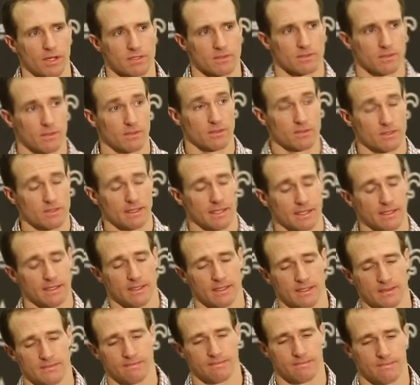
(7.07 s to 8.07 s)
saw on the
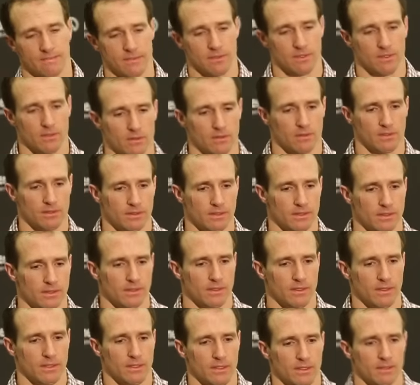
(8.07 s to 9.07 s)
sideline, you know, on the
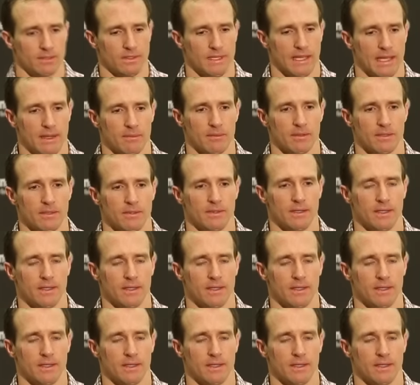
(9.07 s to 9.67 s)
tablet.